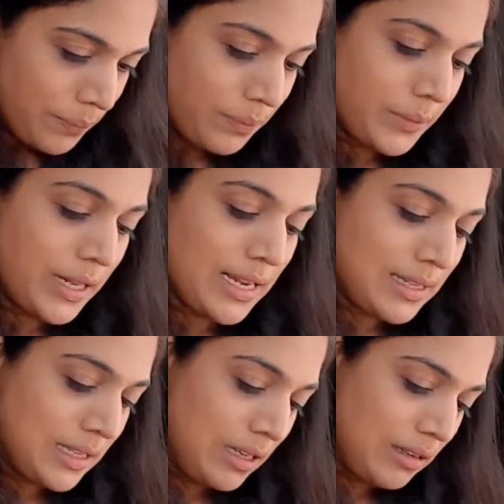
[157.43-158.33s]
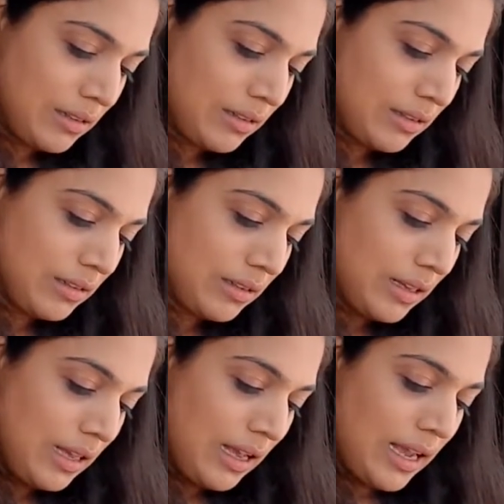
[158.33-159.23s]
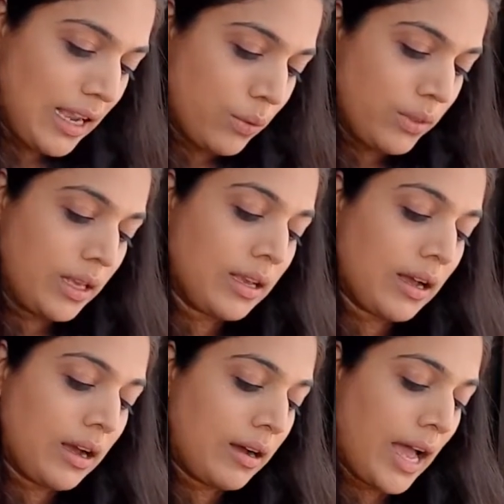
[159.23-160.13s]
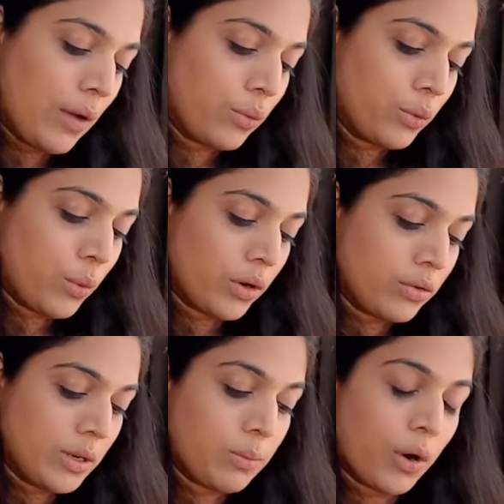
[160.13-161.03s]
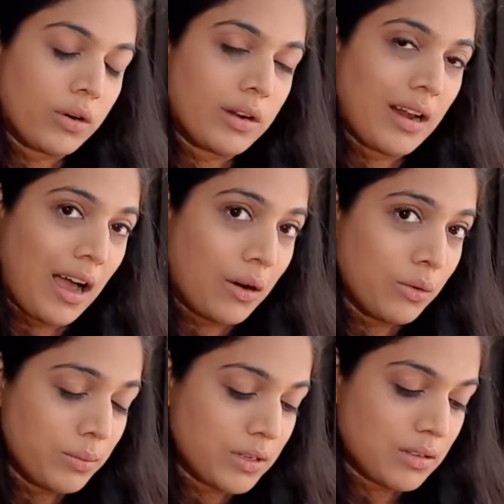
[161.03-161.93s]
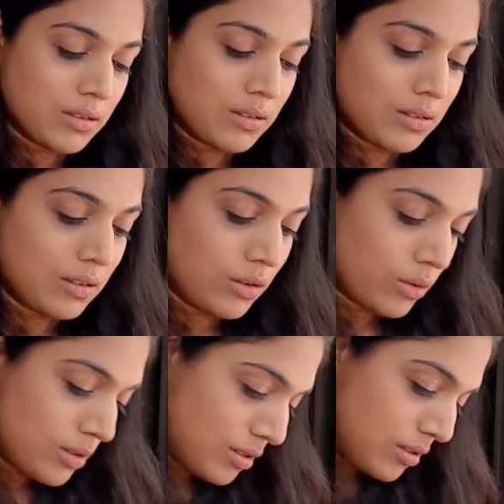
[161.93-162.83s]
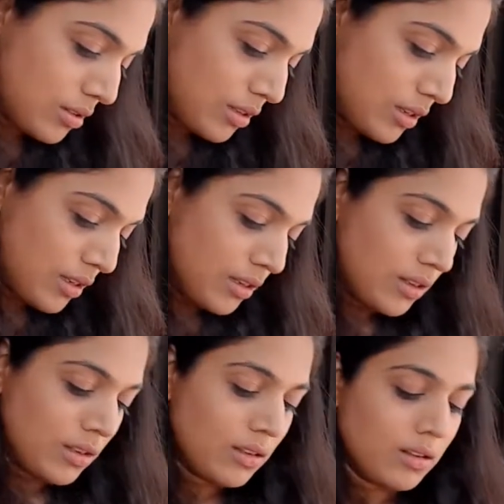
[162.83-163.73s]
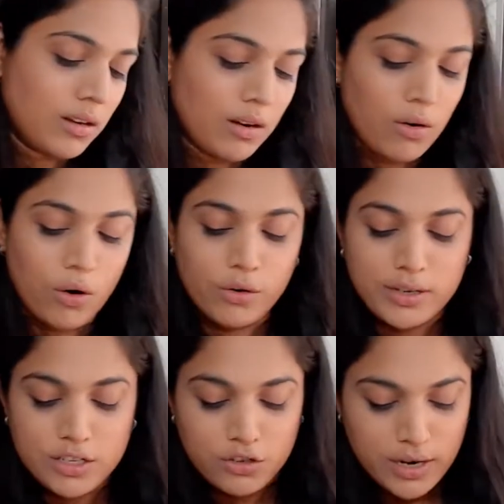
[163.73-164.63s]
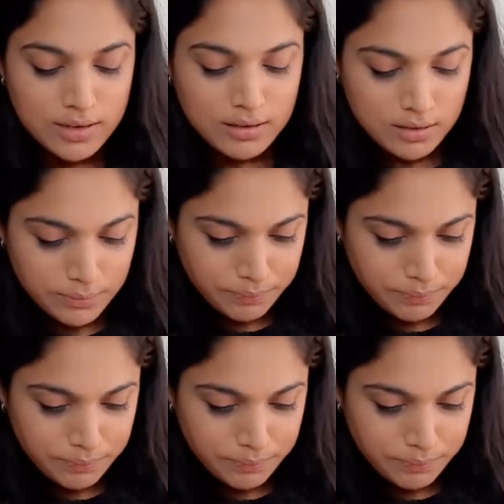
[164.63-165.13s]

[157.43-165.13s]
Let's see. I don't think I would want to repot it now because it's already stressed.